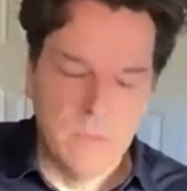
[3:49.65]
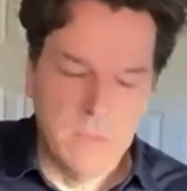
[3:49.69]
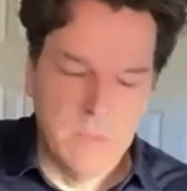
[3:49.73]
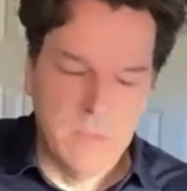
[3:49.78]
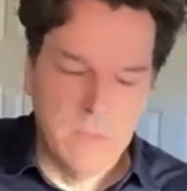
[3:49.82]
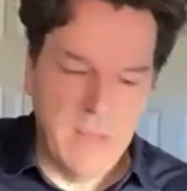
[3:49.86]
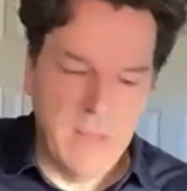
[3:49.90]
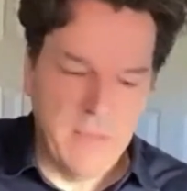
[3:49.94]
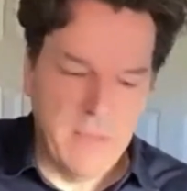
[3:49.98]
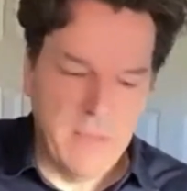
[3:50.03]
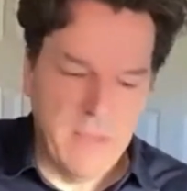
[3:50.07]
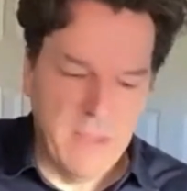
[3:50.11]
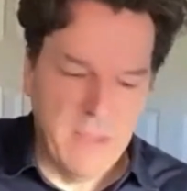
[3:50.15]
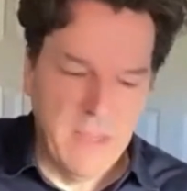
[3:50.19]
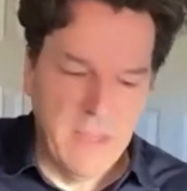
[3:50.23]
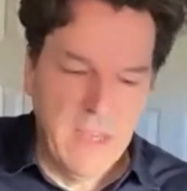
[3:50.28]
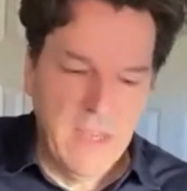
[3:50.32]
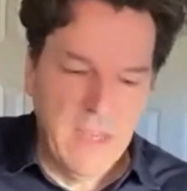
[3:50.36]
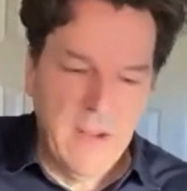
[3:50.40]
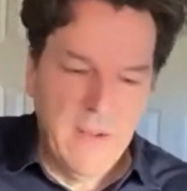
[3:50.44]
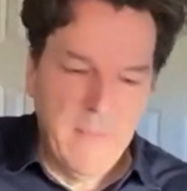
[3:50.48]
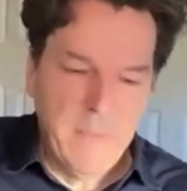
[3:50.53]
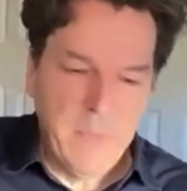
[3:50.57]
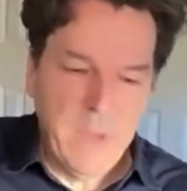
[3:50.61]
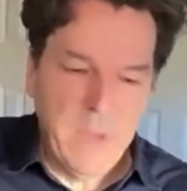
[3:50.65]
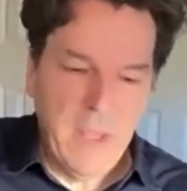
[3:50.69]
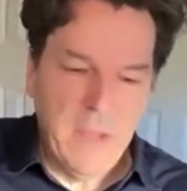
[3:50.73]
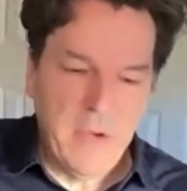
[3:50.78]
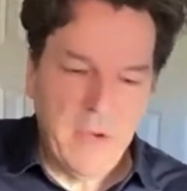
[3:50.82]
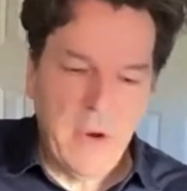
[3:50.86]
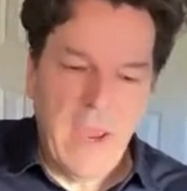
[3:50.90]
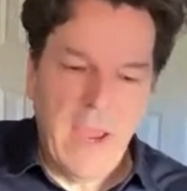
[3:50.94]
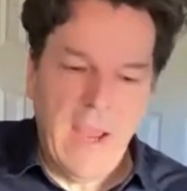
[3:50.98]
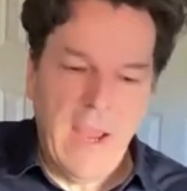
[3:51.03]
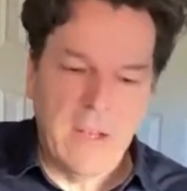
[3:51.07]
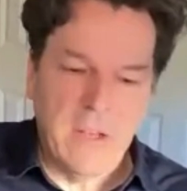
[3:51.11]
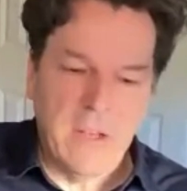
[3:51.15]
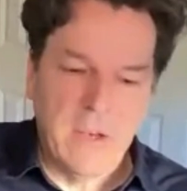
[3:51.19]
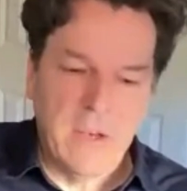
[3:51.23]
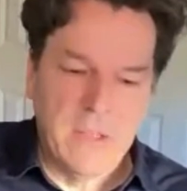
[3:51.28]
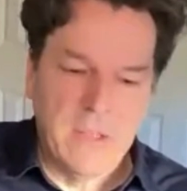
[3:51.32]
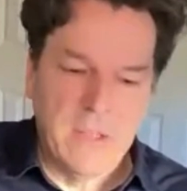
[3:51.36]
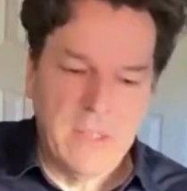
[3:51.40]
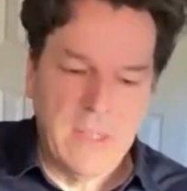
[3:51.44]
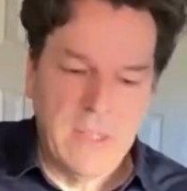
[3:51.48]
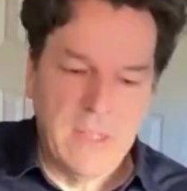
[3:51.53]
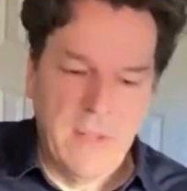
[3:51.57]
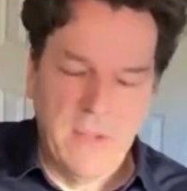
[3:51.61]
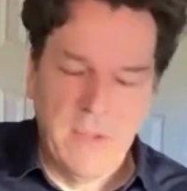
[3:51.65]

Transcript: get the other actors and